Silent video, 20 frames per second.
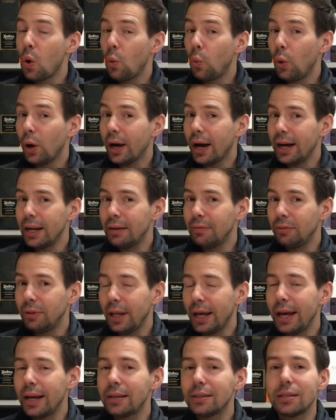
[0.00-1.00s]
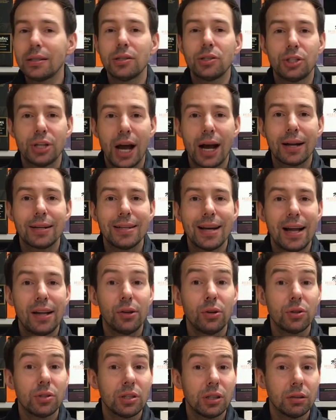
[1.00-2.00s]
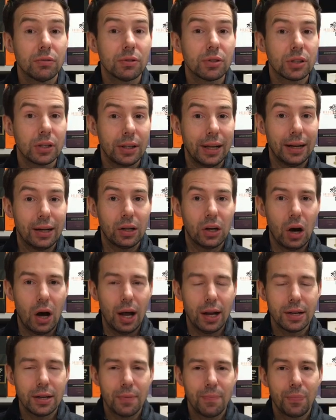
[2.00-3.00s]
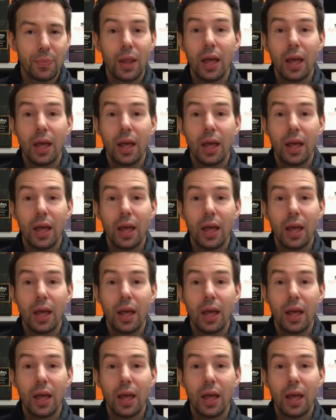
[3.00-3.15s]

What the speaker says: What kind of legs has Jack Daniel's Silver Select got?